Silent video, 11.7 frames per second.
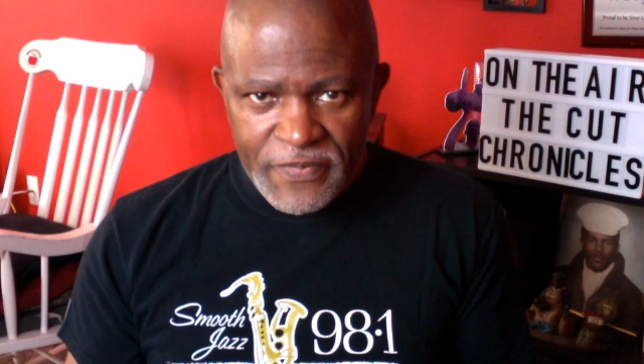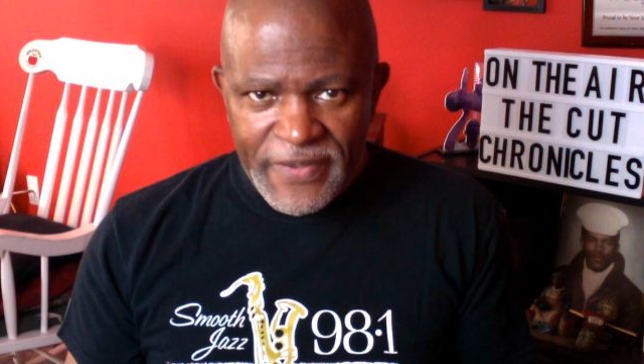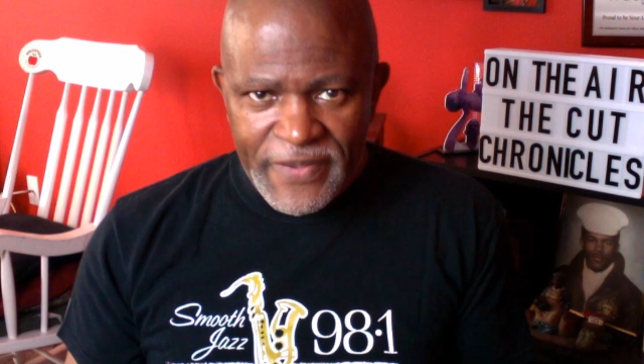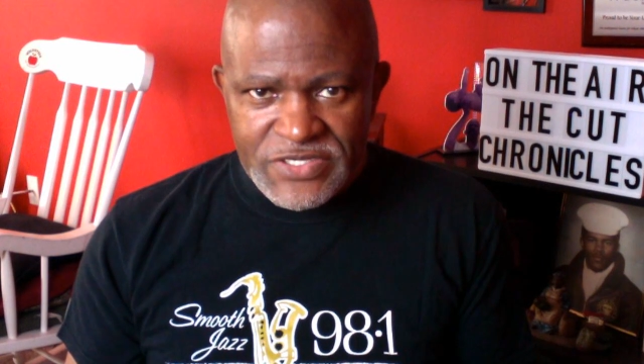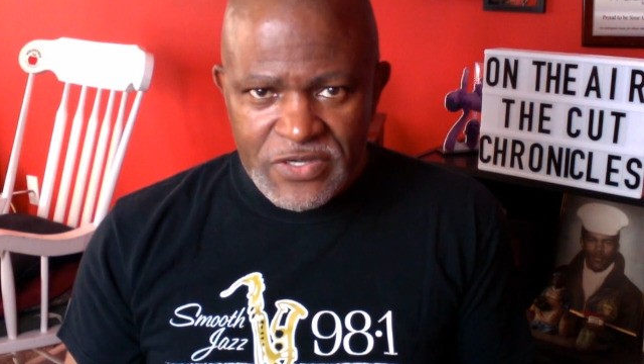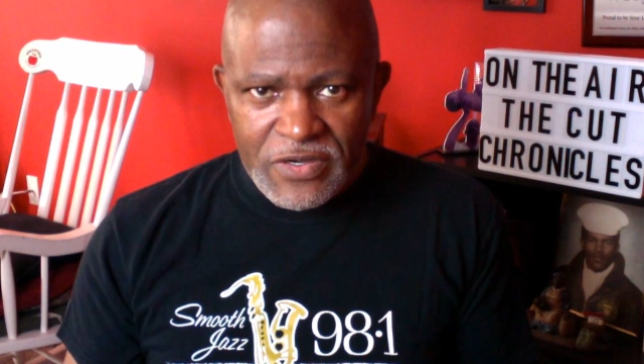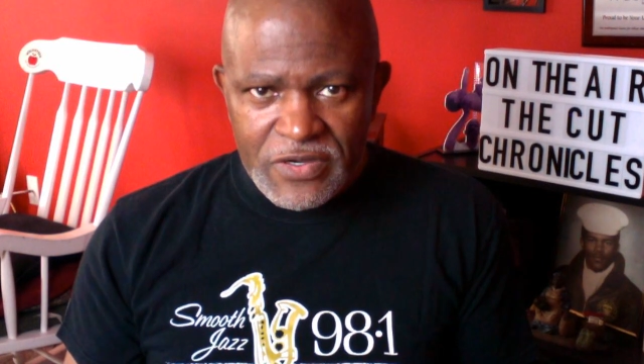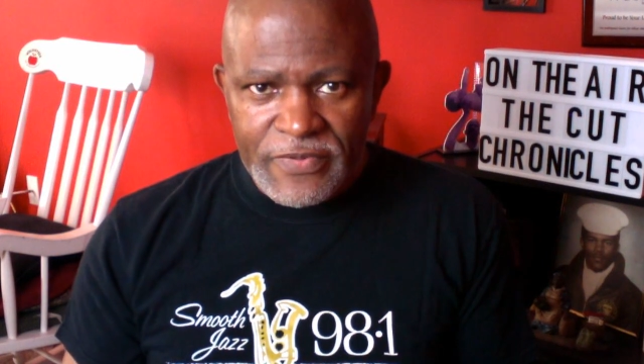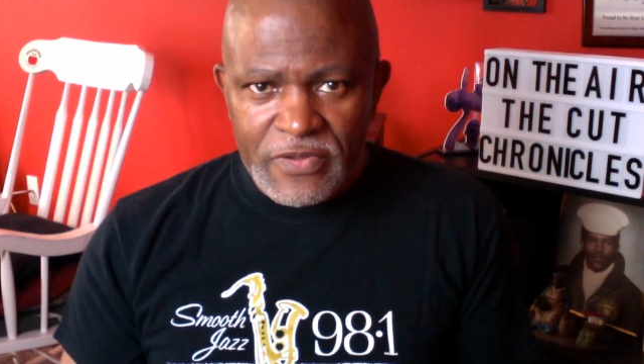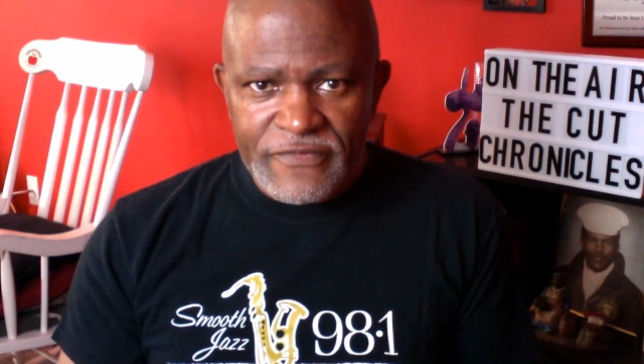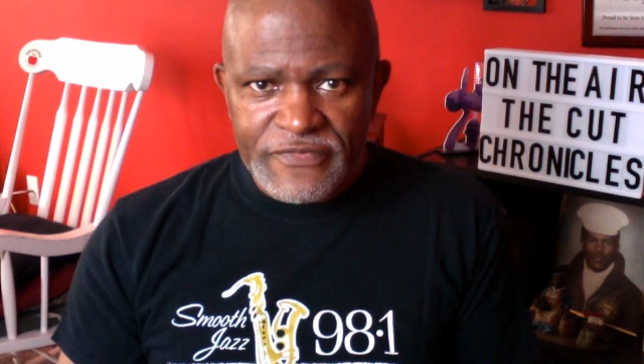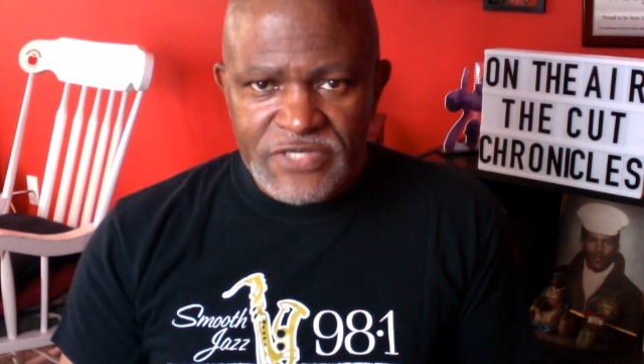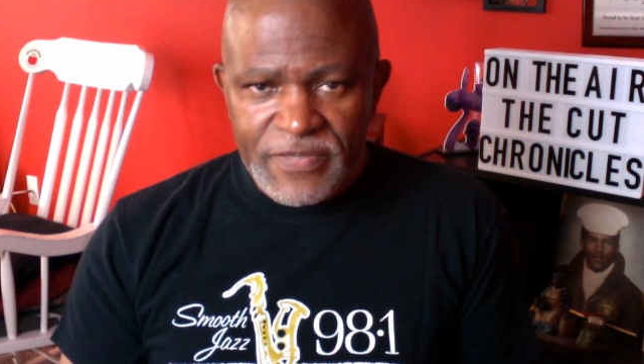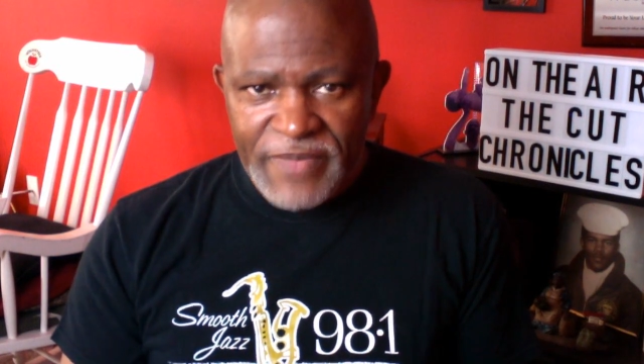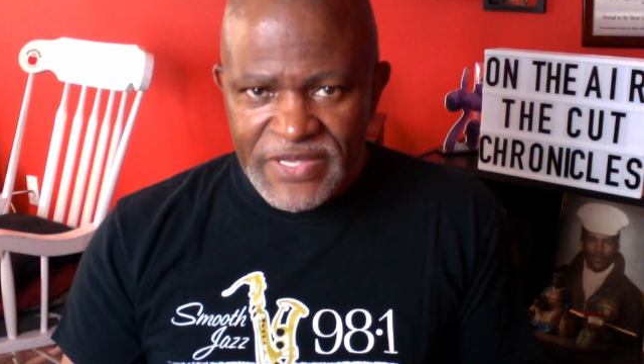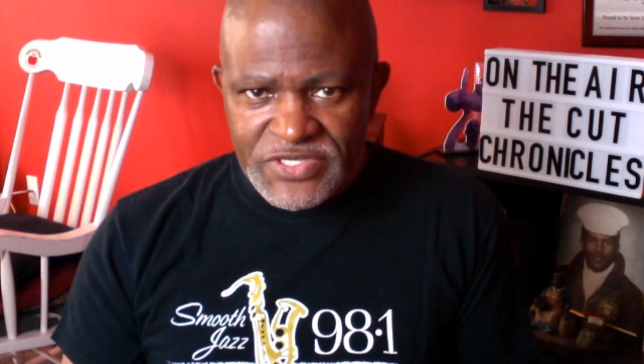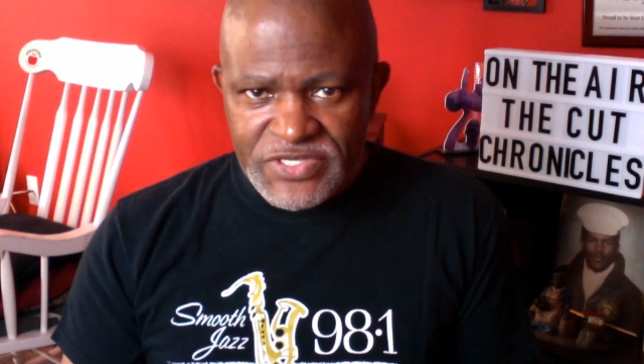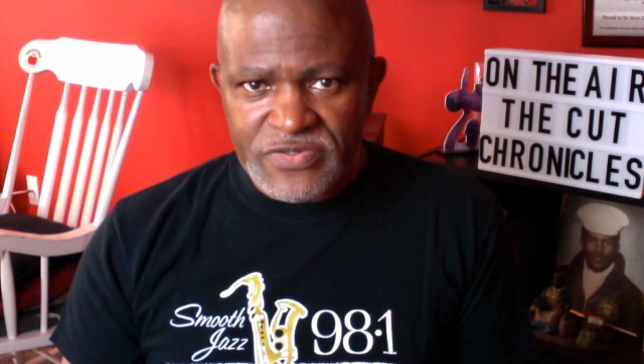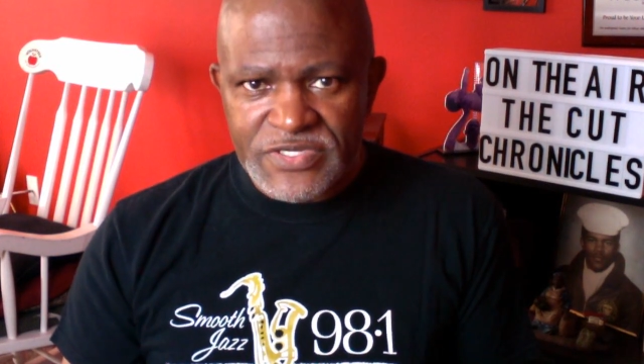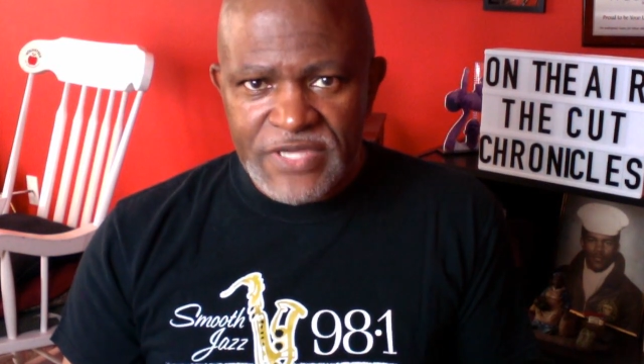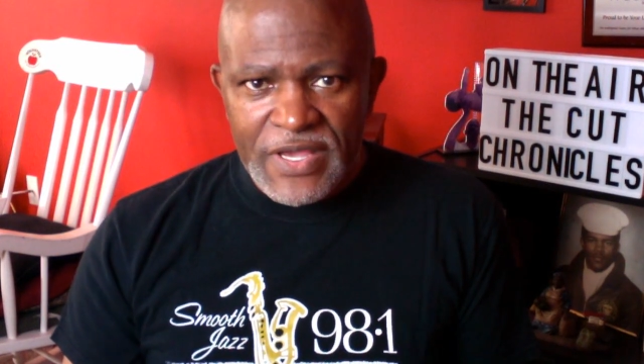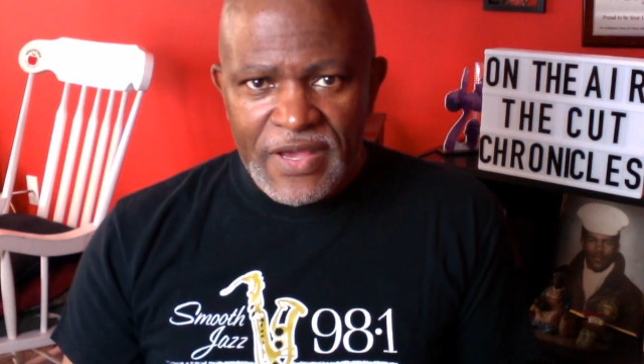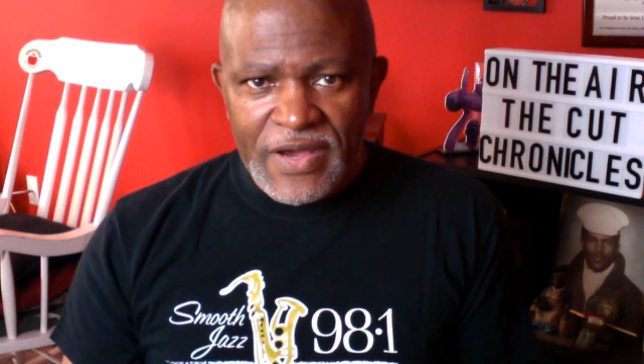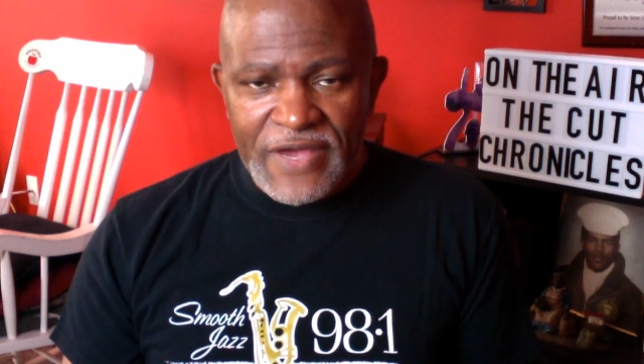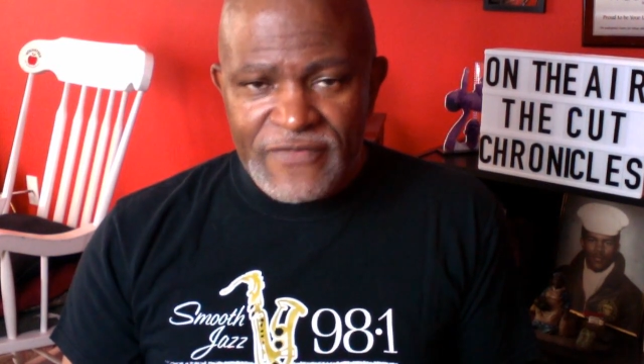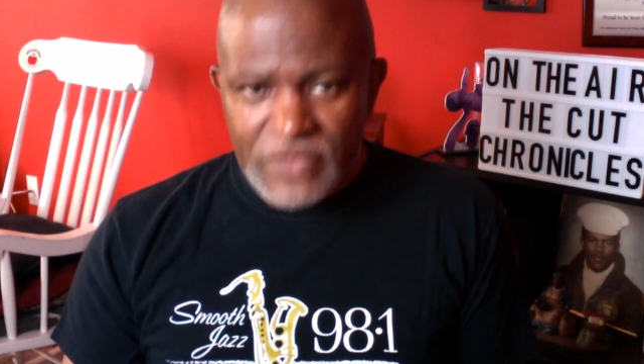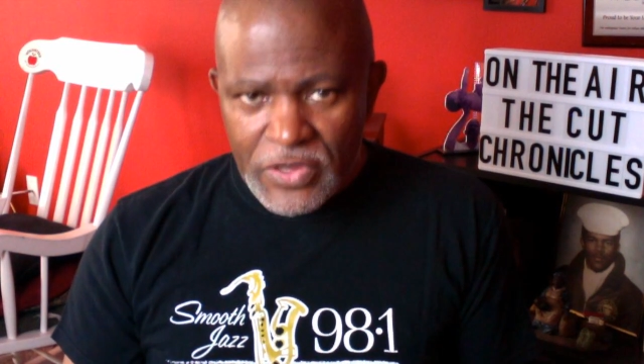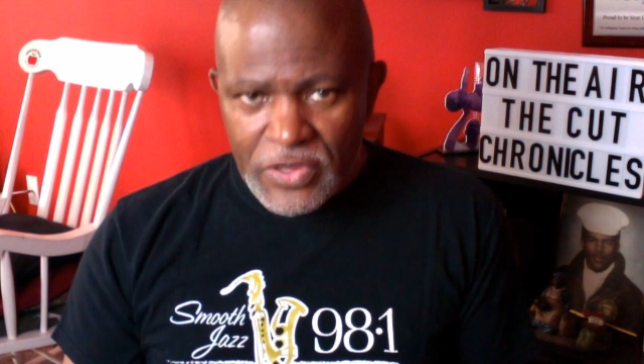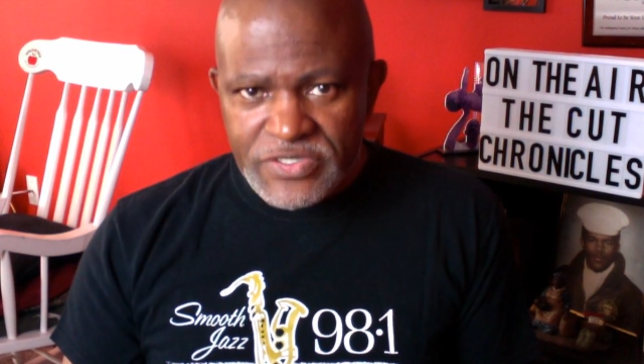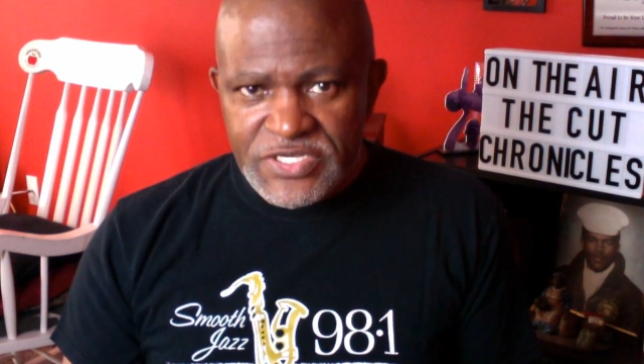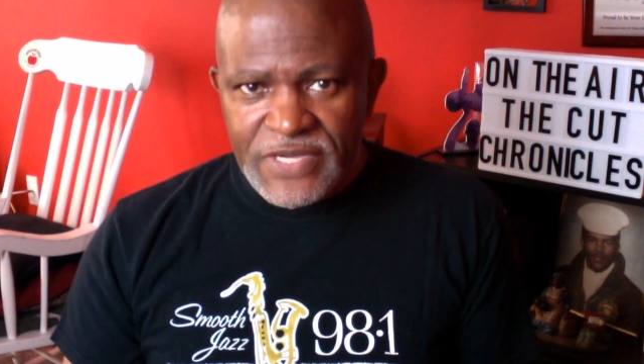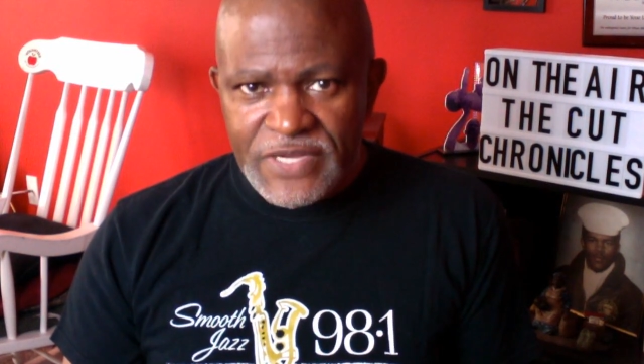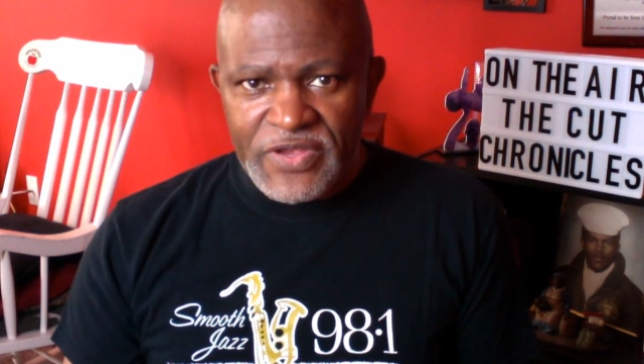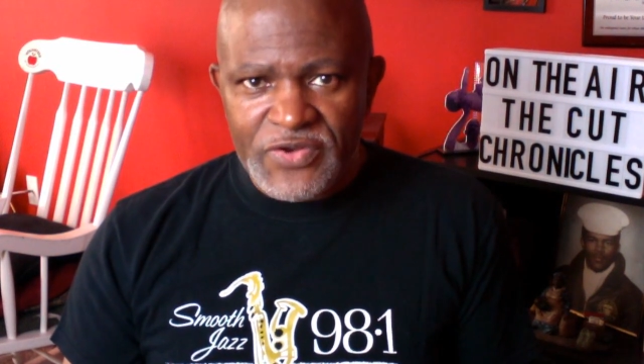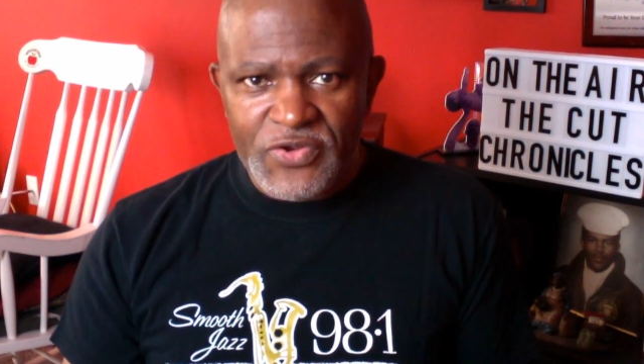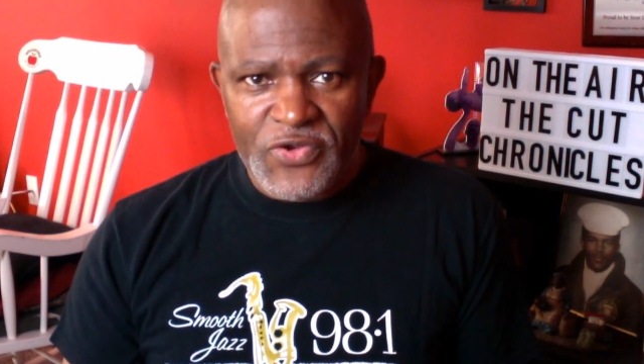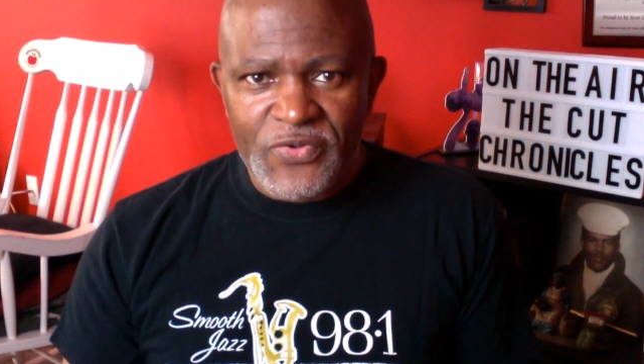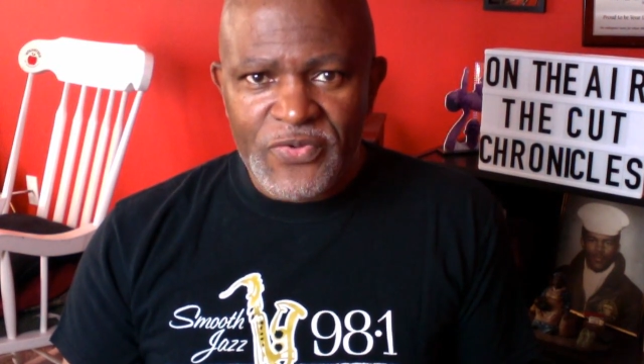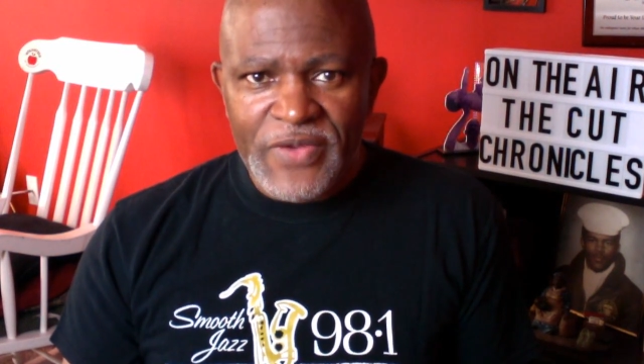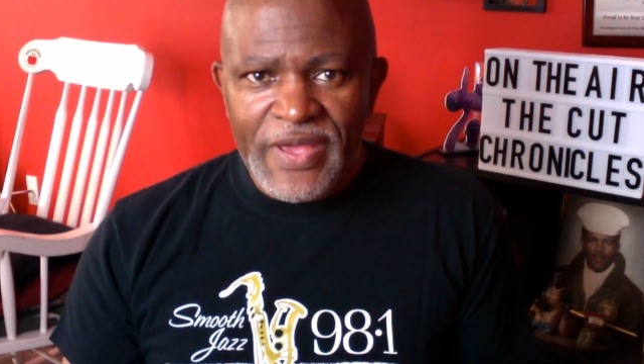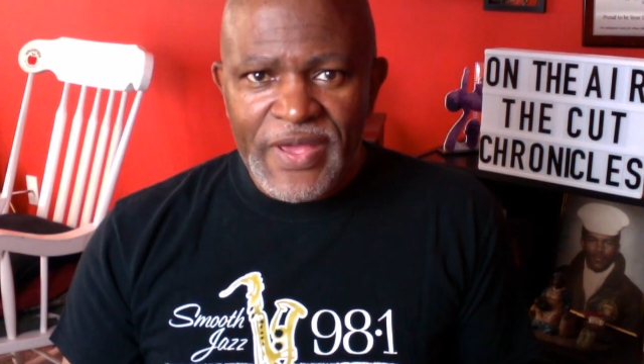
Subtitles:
past couple of semesters. I've learned something new,